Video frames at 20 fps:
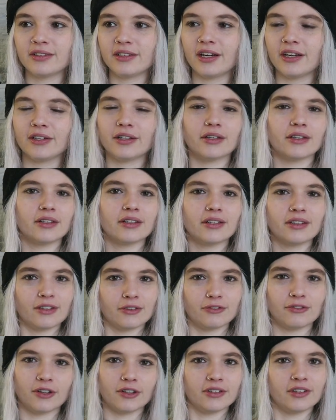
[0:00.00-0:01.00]
kind of
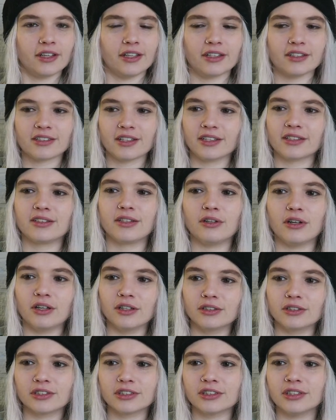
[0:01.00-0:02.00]
the fun thing is like the
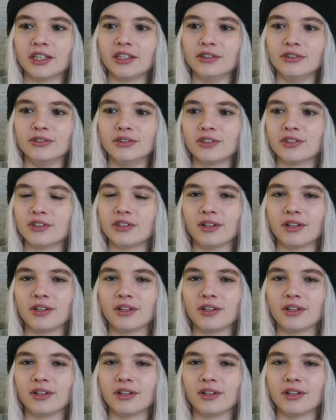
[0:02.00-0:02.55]
colors they use.